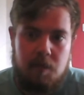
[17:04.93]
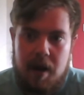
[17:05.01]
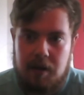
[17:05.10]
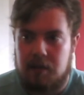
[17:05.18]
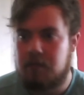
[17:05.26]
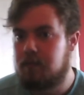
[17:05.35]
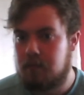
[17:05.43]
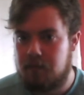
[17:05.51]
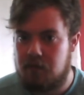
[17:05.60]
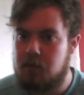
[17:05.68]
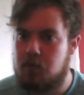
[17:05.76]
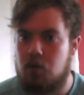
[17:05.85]
Bayley
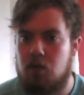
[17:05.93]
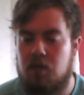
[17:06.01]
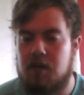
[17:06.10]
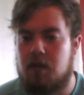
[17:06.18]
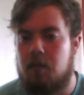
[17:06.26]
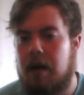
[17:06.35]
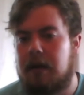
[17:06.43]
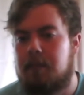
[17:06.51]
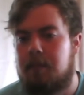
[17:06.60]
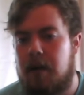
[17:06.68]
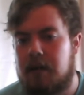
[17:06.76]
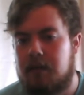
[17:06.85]
flips her over into the bank
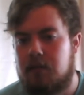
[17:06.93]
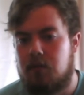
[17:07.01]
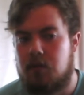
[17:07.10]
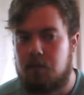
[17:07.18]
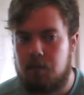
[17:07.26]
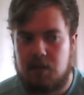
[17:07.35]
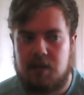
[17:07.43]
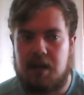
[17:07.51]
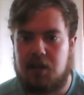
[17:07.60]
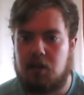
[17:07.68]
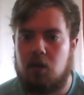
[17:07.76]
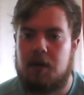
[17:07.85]
so
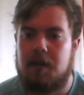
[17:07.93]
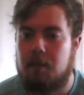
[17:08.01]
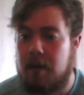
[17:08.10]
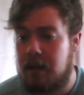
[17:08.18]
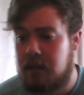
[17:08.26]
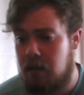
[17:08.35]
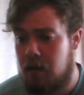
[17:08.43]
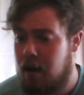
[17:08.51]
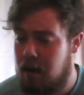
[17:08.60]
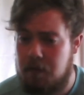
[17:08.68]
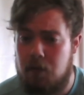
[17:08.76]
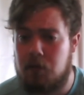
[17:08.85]
Sasha can lock in the bank statement,
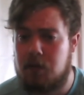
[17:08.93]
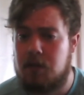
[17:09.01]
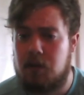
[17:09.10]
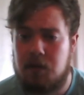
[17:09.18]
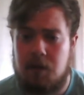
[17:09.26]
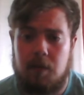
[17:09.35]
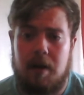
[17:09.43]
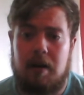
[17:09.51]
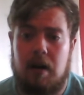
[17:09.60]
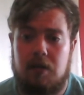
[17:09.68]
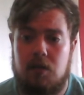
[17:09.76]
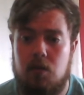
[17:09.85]
and it forces Shotzi
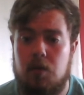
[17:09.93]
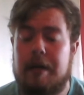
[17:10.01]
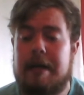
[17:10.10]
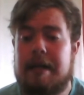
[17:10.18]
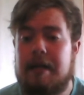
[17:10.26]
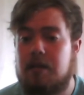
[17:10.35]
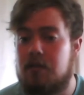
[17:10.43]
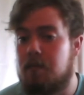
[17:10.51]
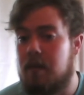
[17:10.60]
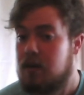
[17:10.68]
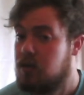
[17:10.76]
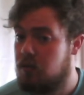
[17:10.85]
Blackheart to
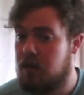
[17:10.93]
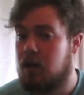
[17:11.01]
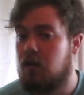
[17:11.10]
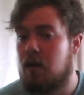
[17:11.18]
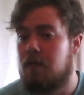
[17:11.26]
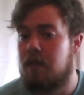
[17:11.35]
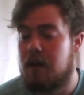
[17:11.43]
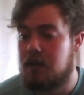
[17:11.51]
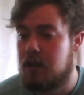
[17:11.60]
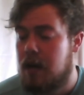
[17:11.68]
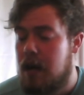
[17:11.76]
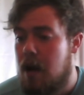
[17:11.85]
submit. So really creative
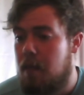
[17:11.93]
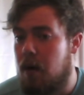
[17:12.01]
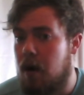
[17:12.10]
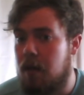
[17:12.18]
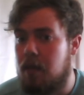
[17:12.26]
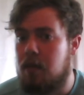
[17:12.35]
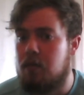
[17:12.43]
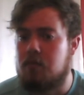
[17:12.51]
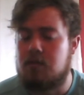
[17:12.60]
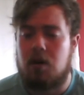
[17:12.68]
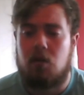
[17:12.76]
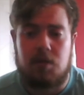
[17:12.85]
finish, but the
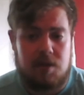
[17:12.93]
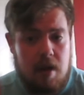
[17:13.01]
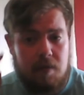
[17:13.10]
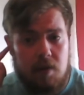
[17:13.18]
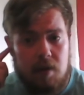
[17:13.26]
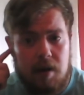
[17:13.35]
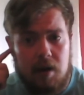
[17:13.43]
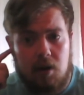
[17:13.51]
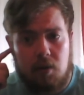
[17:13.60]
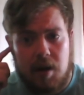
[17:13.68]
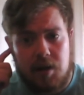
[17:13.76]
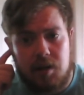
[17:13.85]
result was never in
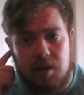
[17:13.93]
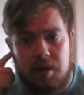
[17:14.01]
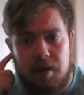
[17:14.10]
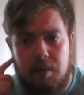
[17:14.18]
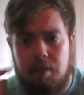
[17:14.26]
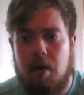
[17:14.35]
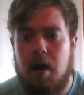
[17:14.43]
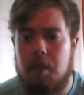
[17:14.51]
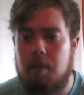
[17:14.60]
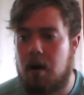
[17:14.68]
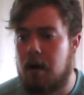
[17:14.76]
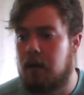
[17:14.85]
question in my
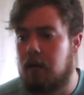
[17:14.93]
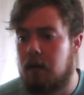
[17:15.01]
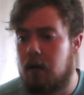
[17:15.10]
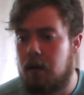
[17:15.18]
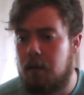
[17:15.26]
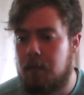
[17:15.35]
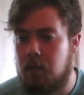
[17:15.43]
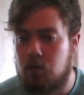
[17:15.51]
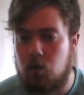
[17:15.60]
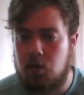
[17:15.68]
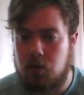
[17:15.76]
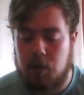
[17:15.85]
mind. It was
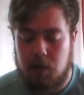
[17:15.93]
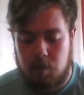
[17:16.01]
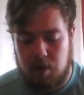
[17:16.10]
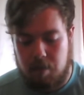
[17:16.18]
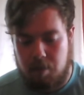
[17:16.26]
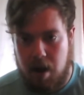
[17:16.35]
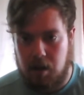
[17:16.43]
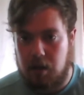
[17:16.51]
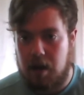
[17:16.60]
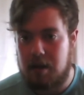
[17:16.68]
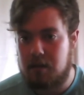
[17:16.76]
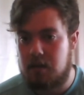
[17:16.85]
always going to be
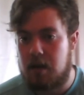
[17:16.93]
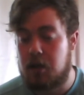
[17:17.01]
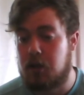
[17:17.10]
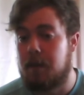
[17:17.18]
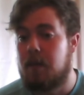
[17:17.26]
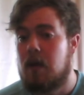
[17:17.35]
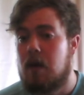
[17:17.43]
Bayley and Sasha.